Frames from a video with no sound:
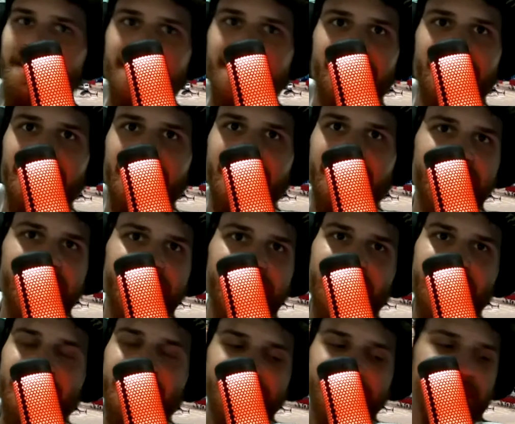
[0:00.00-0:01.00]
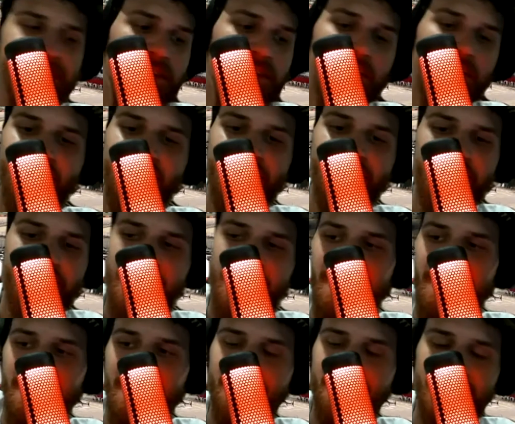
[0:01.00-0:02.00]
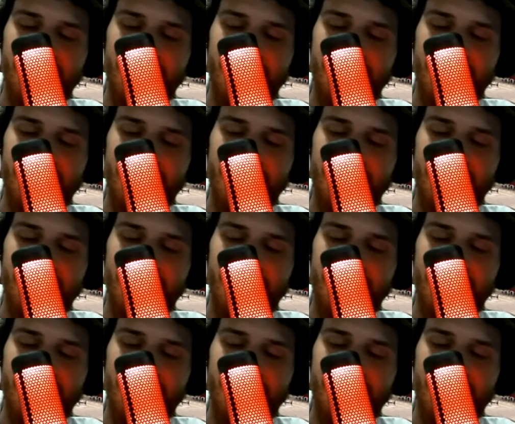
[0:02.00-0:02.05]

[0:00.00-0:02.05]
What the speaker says: and yes, Colin Miller can come up.